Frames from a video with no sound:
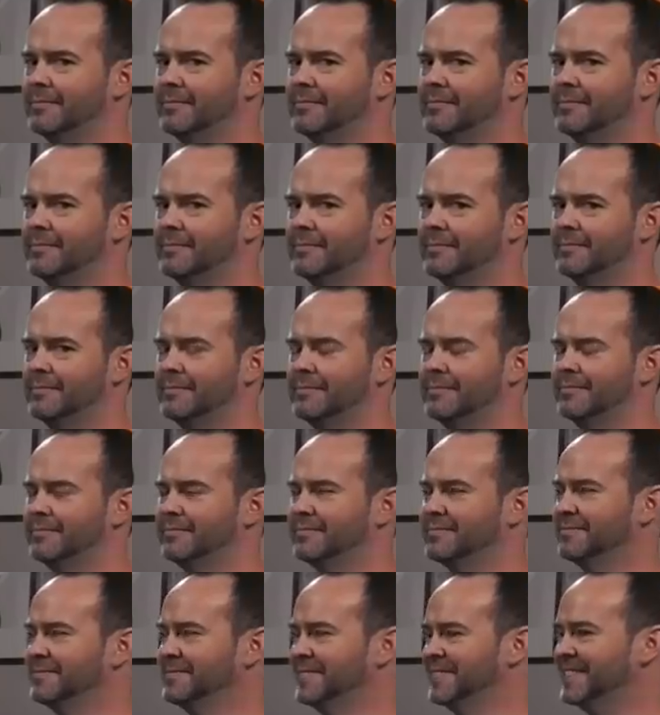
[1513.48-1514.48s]

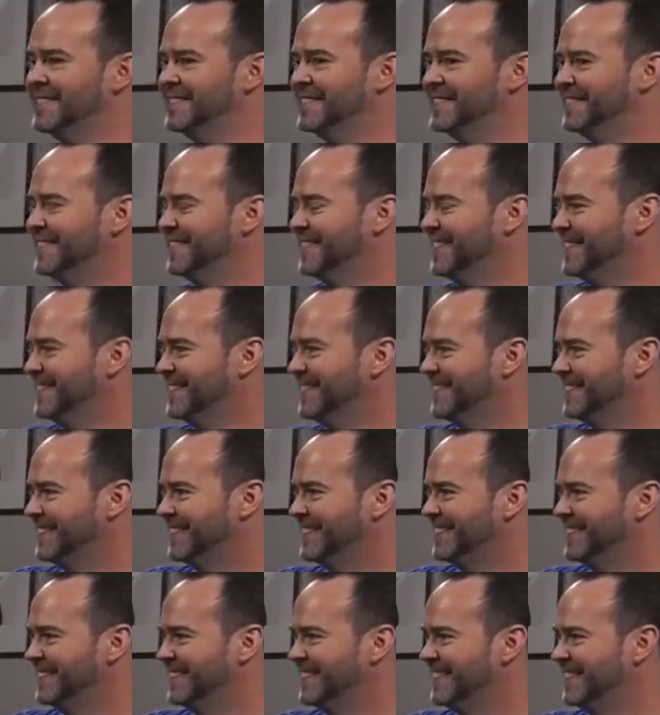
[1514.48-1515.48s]

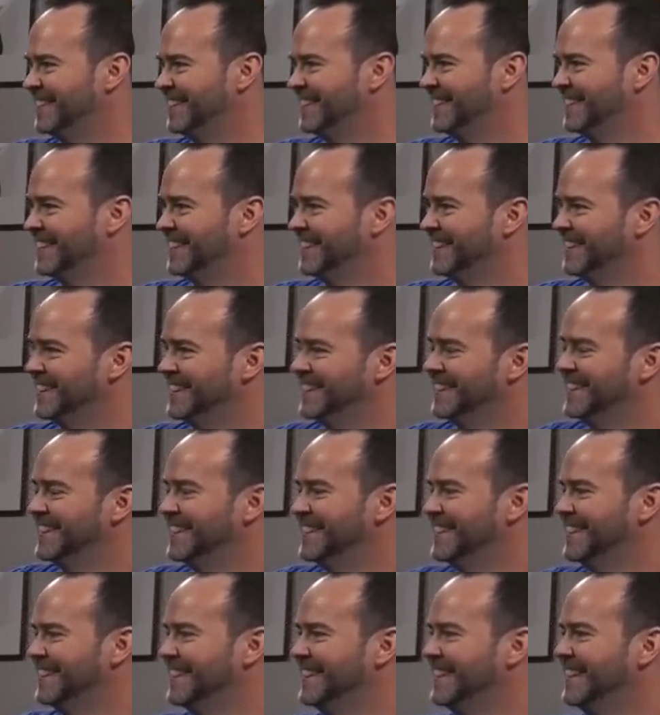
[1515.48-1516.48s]

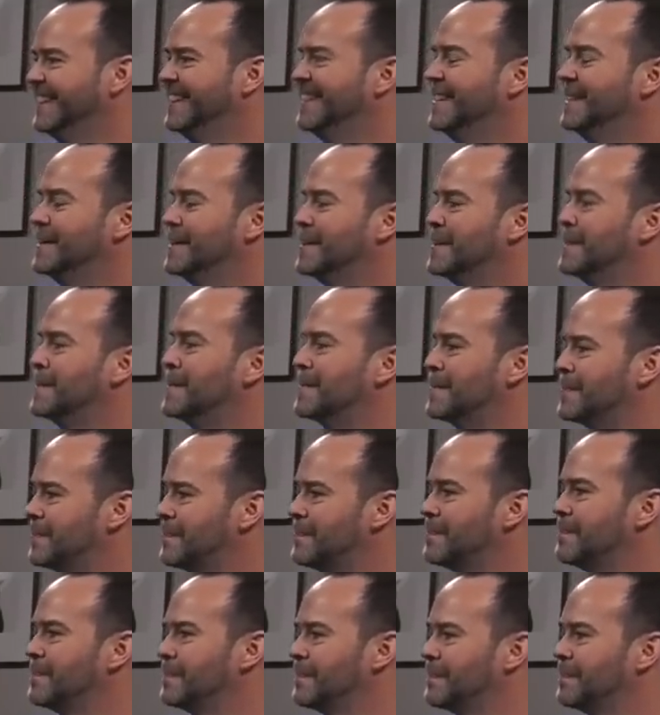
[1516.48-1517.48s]

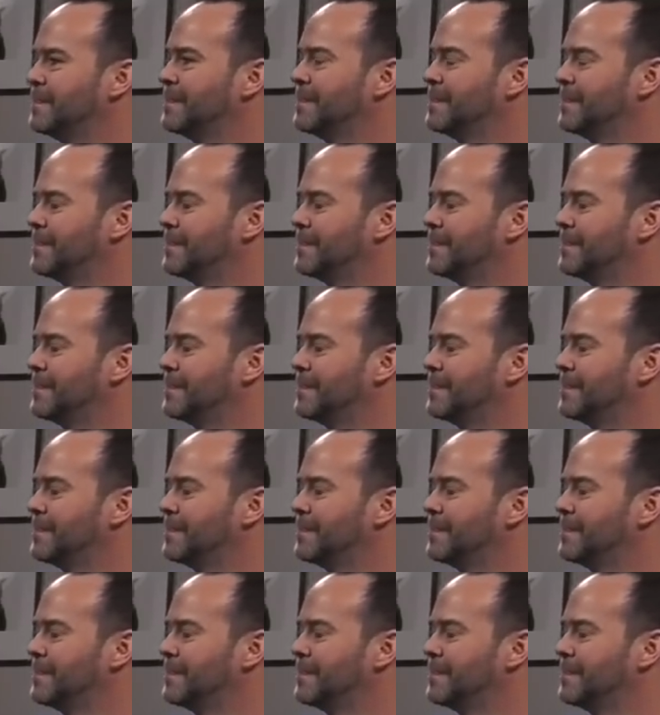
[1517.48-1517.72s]
[no speech]